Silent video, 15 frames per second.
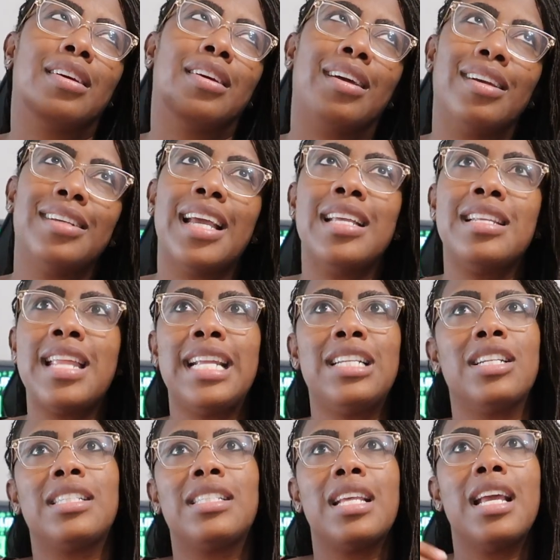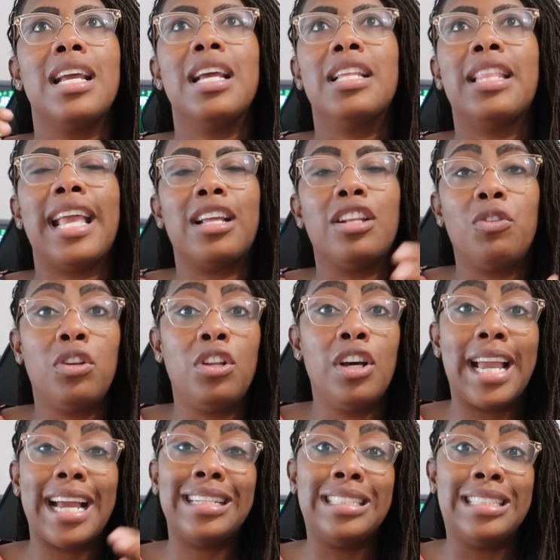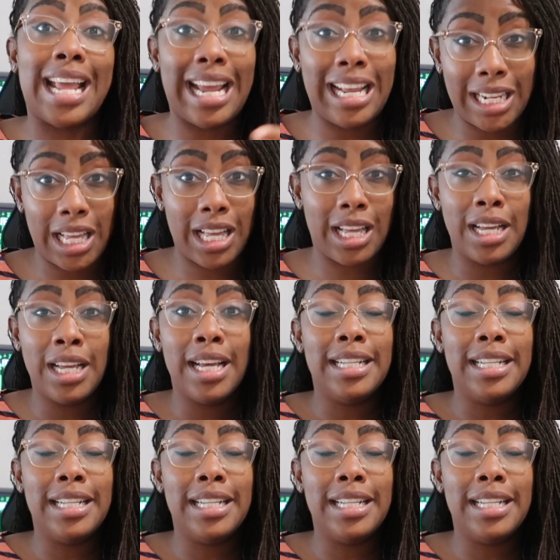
again, they just, they can look at data